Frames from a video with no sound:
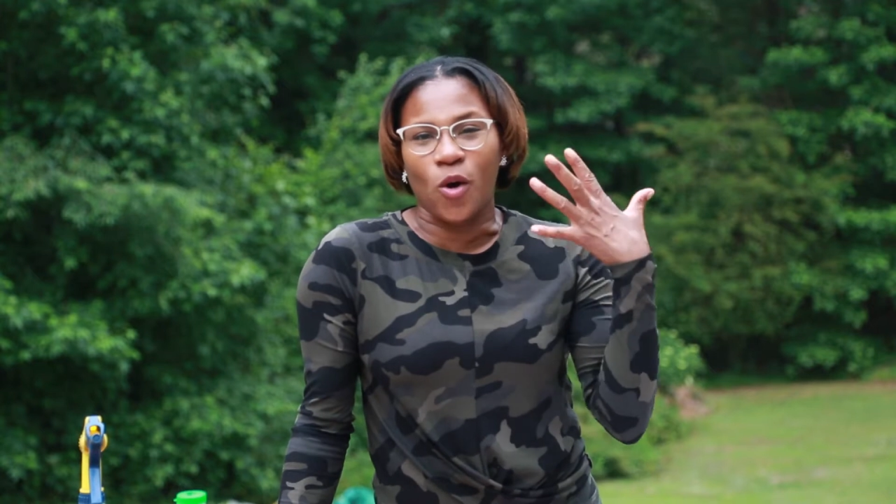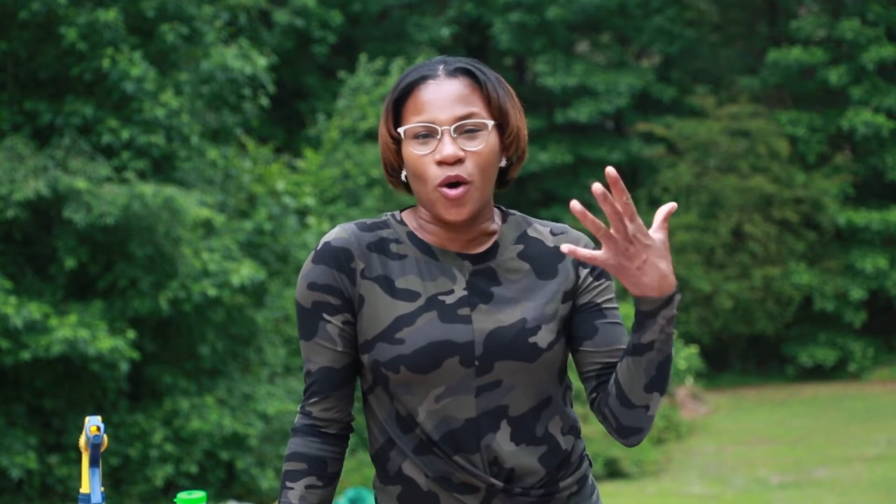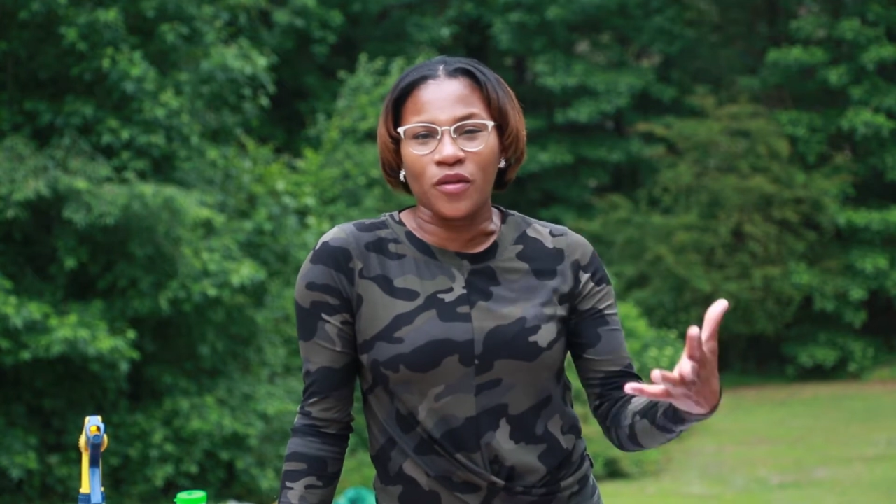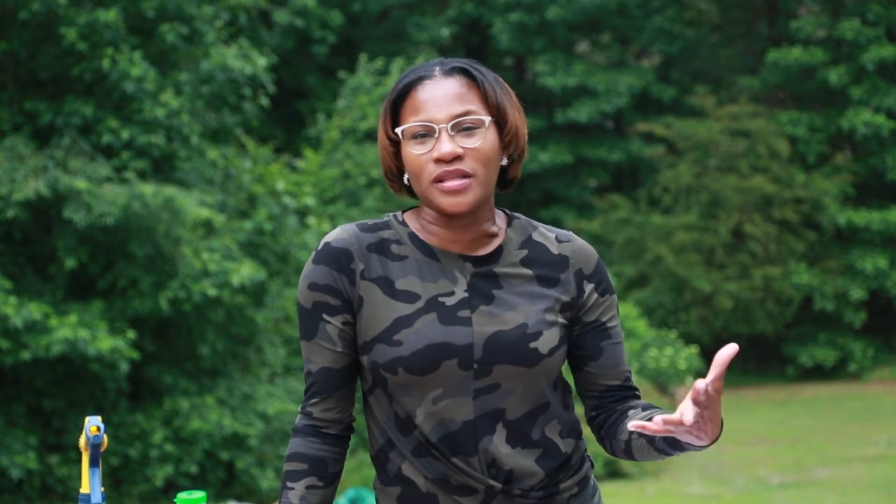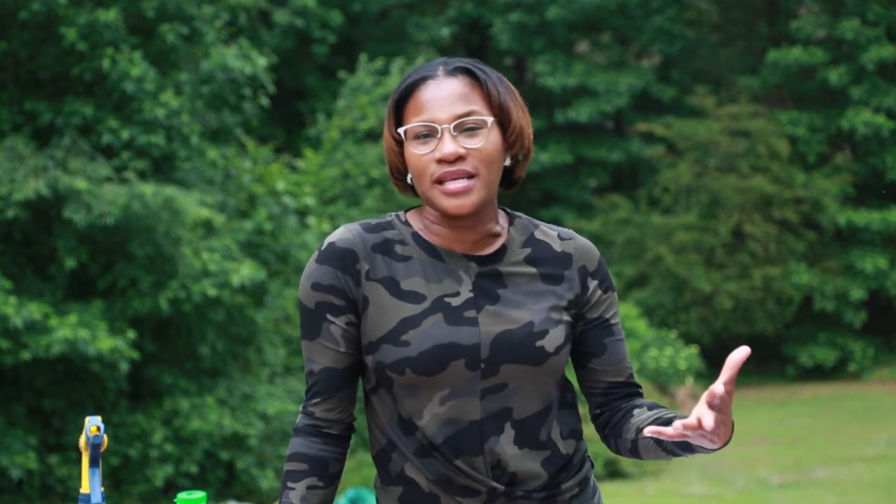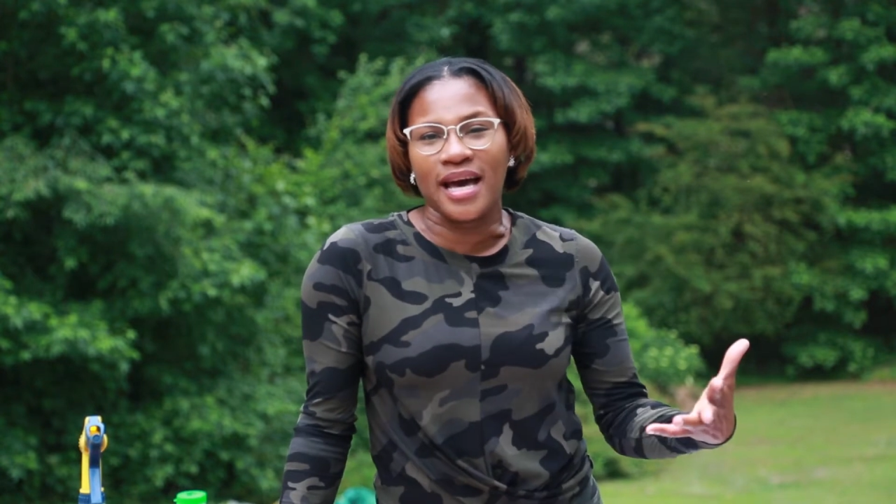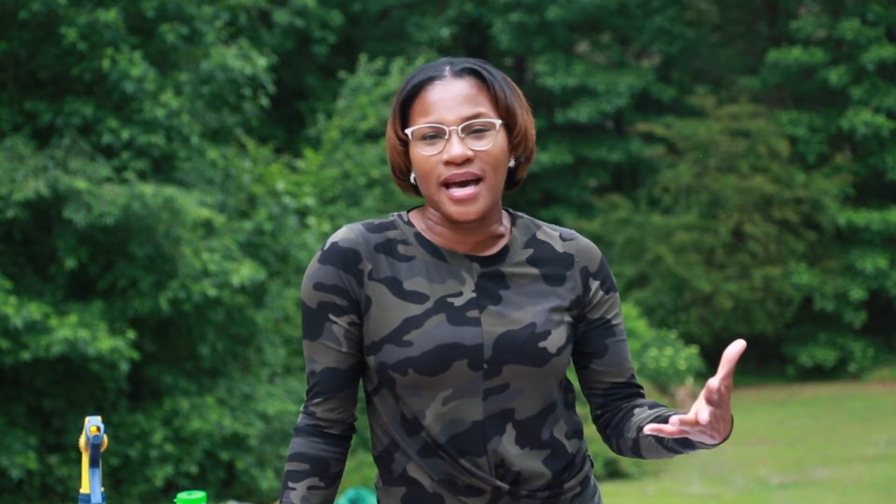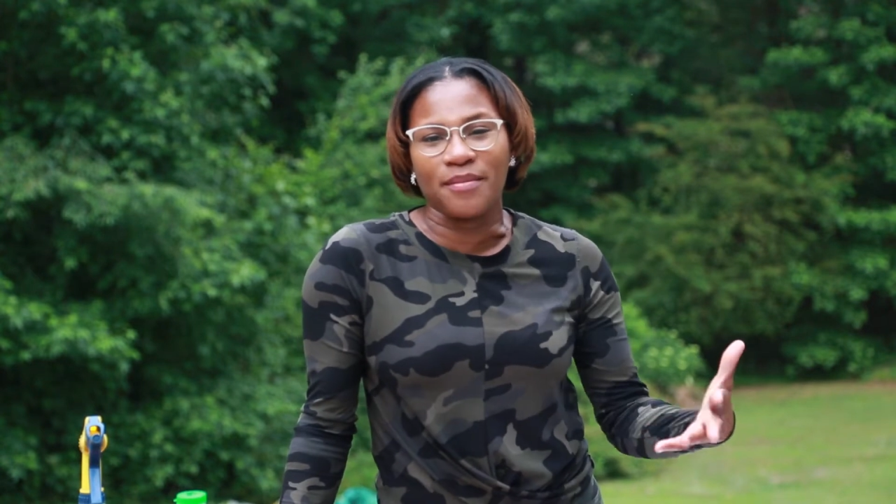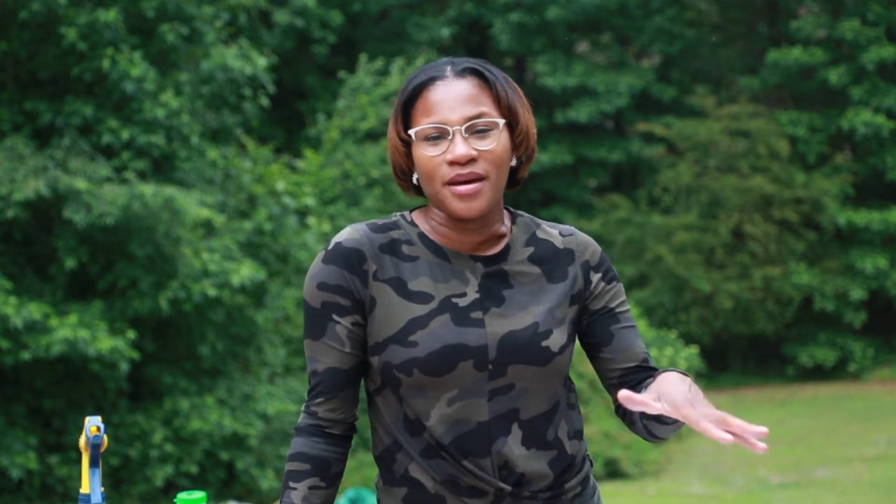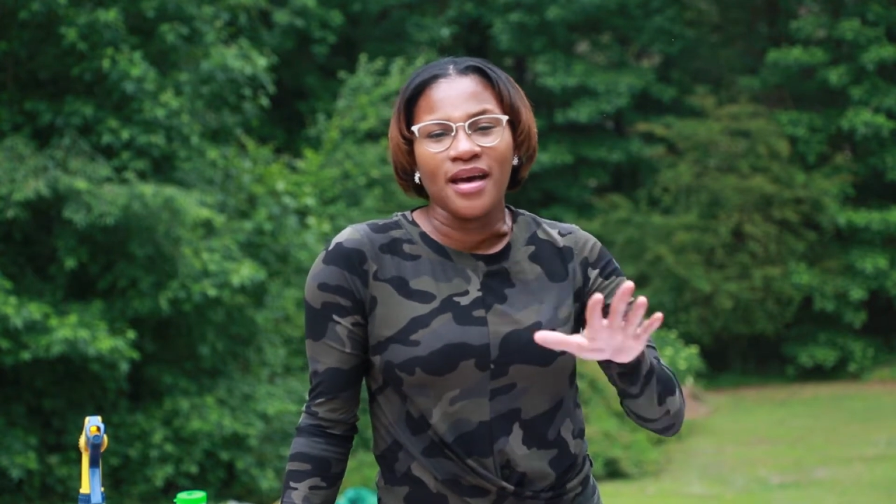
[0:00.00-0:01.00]
all the
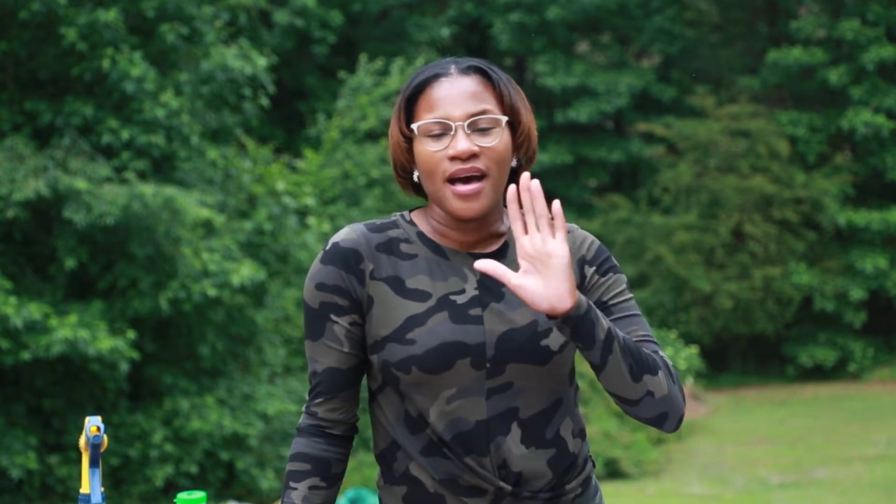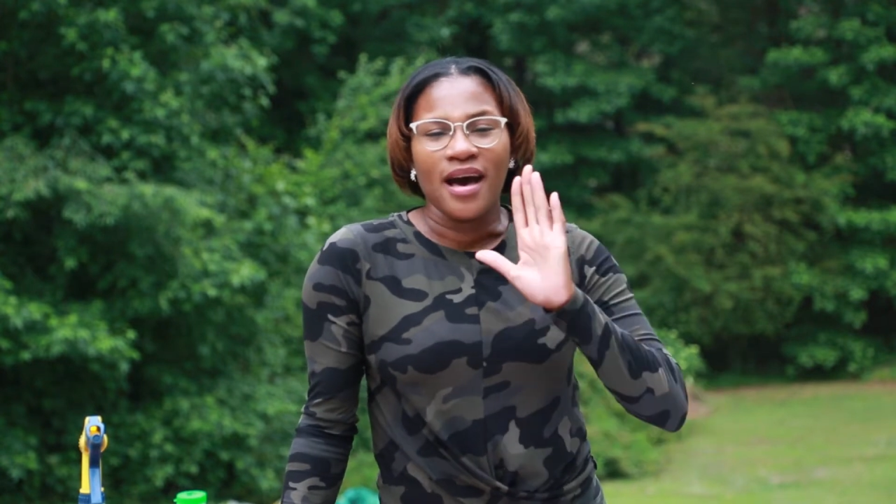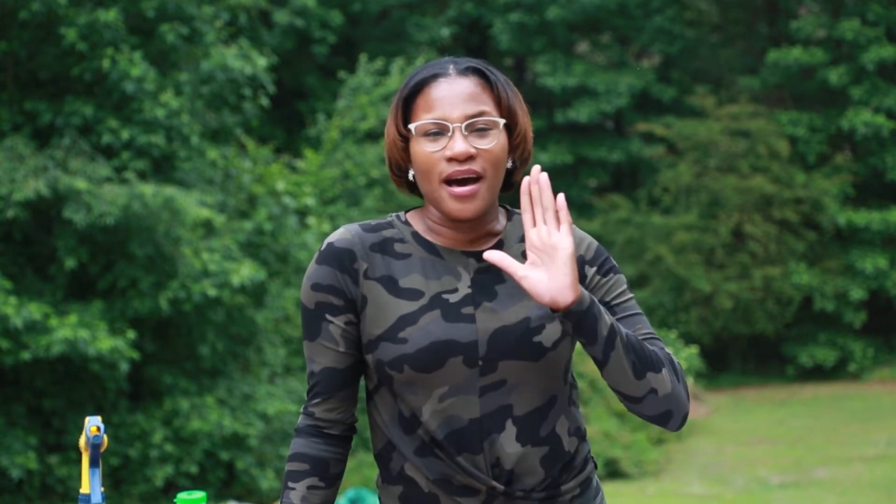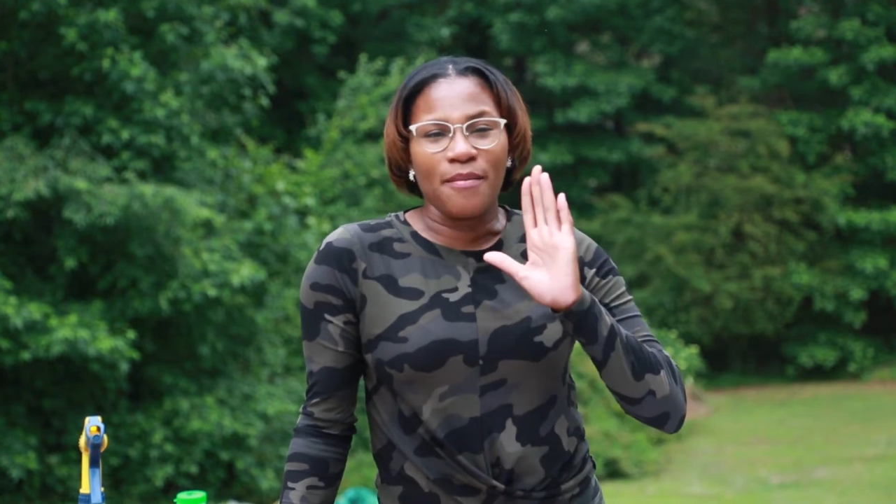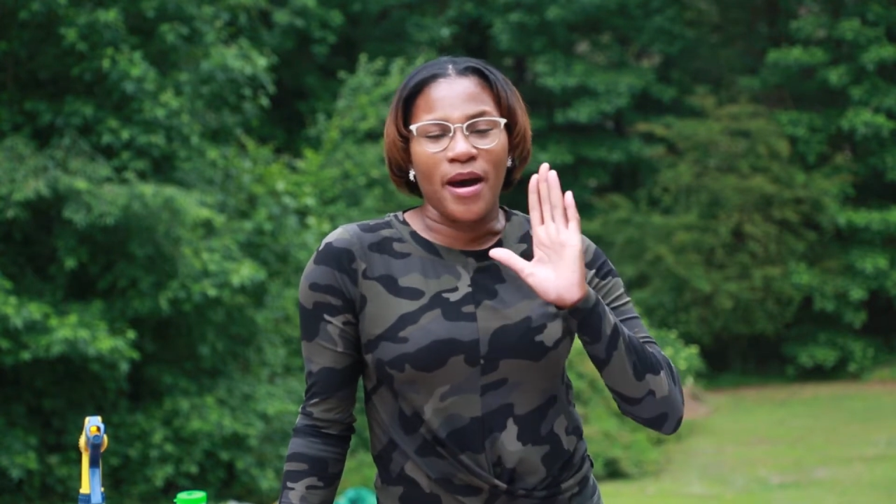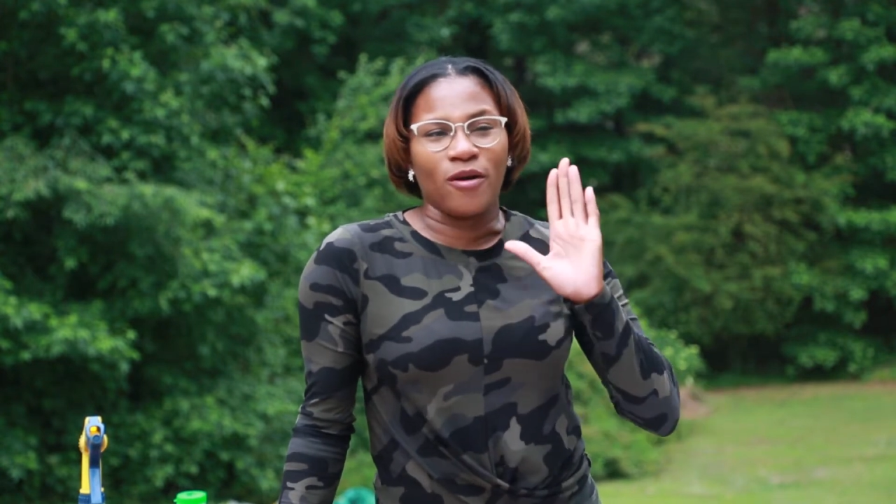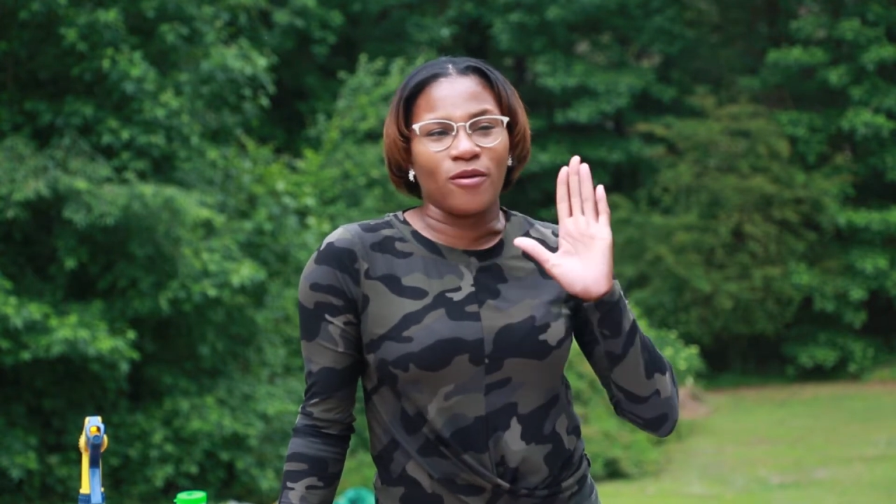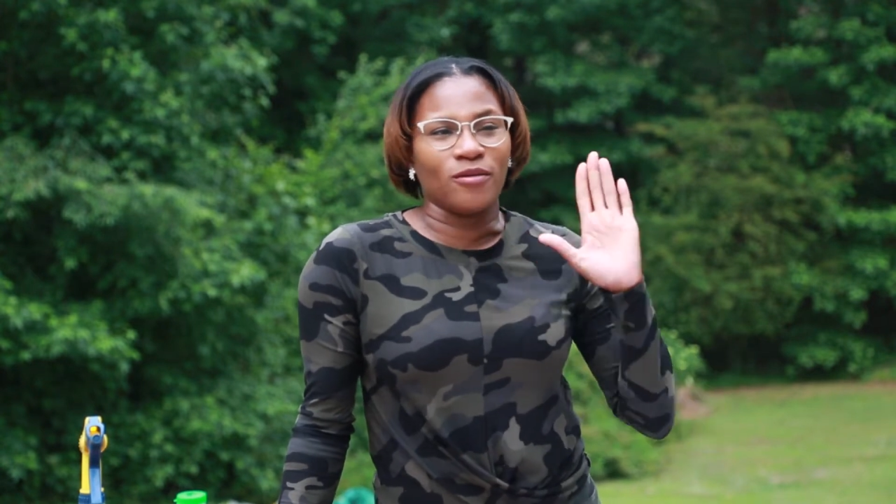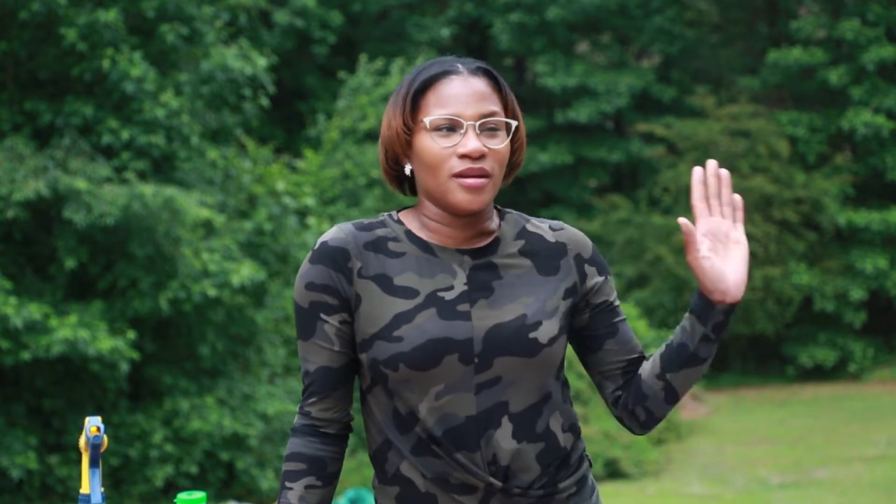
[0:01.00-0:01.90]
time about